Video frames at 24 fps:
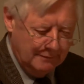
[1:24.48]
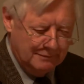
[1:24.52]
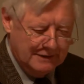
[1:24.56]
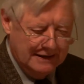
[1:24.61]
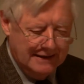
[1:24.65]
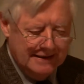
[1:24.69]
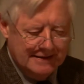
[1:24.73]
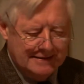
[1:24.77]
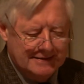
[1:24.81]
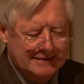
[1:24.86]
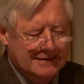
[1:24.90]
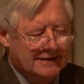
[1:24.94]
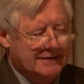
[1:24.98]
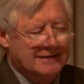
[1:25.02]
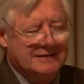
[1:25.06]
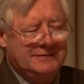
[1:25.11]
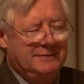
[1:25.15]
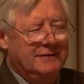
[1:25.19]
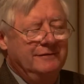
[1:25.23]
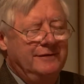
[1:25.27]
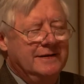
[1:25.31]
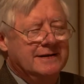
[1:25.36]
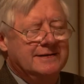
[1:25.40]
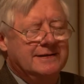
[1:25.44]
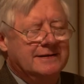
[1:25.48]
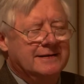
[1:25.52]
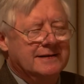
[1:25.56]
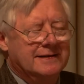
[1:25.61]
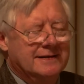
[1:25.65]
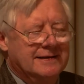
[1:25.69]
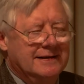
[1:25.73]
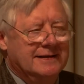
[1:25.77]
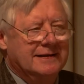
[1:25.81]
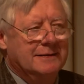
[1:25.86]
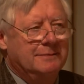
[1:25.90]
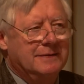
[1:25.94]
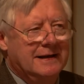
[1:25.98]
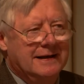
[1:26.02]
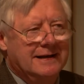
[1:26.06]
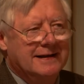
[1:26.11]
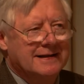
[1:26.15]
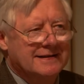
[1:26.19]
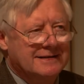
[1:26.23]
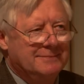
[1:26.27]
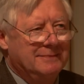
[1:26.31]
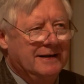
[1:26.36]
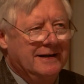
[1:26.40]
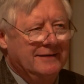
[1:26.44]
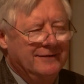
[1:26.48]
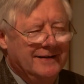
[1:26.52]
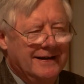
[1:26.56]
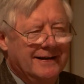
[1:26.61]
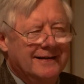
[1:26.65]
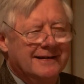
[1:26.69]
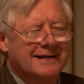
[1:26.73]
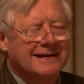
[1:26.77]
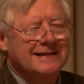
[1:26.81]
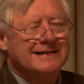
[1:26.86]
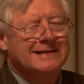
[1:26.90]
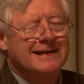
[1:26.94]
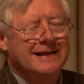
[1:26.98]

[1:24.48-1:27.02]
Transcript: a place that has been visited in the past by various